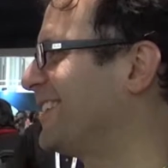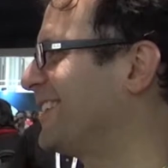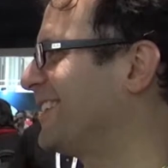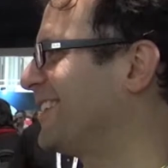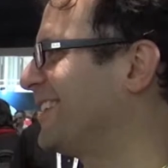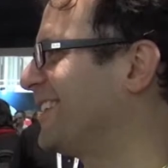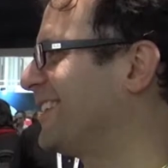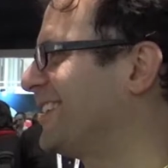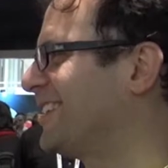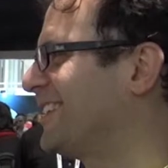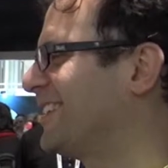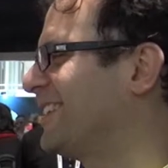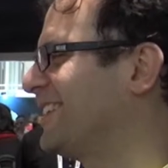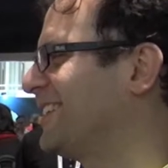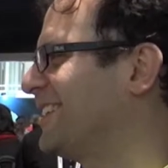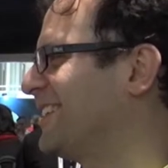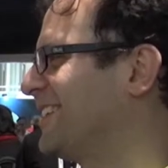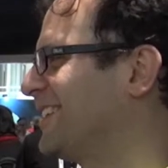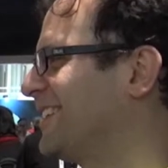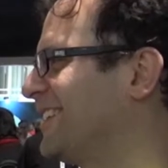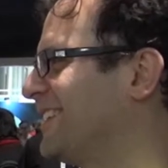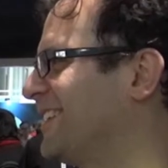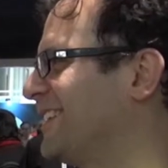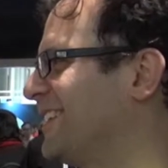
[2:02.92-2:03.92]

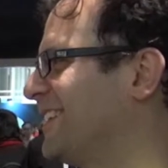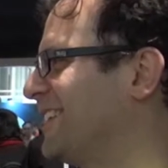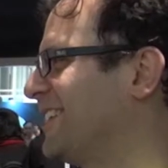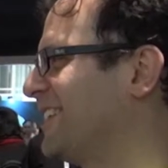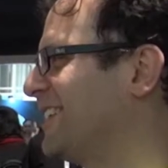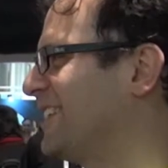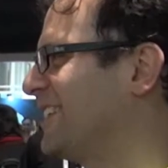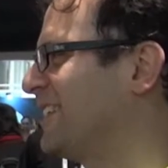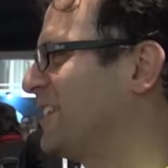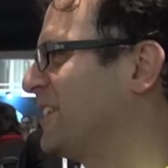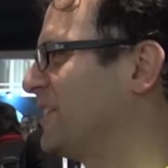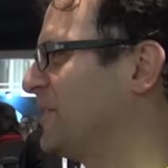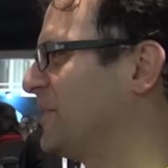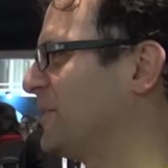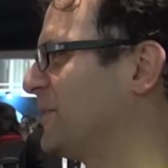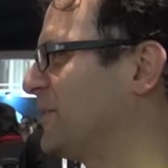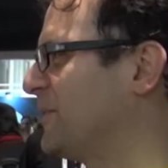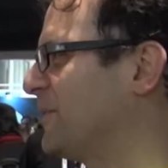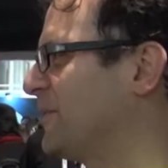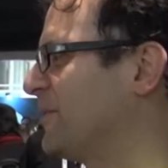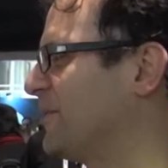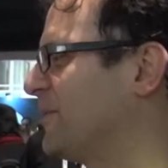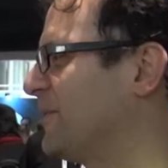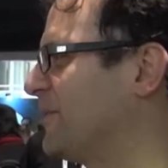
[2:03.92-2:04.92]

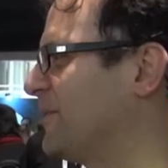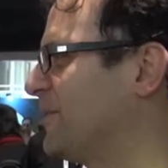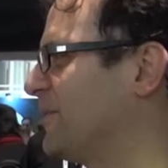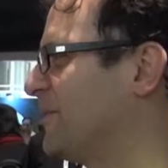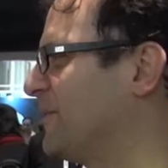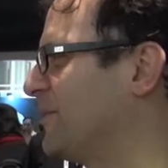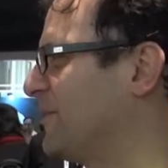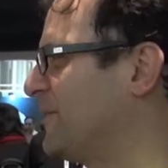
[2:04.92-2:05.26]
[no speech]